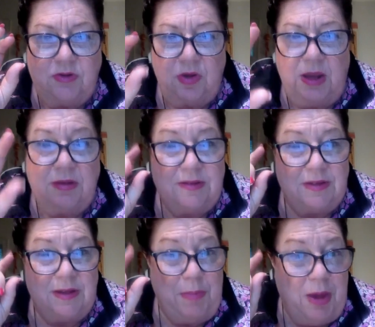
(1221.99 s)
Okay, this
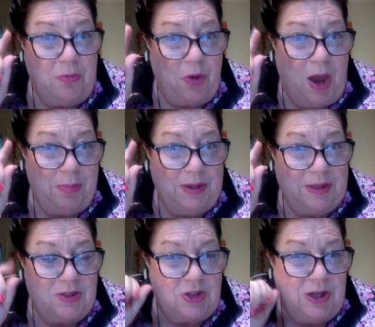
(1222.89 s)
is about robbing
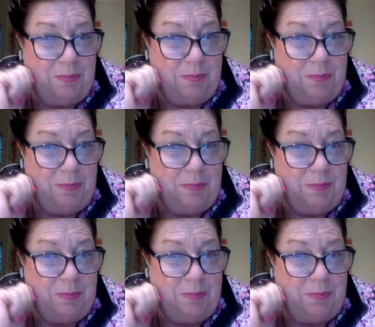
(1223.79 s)
the chi,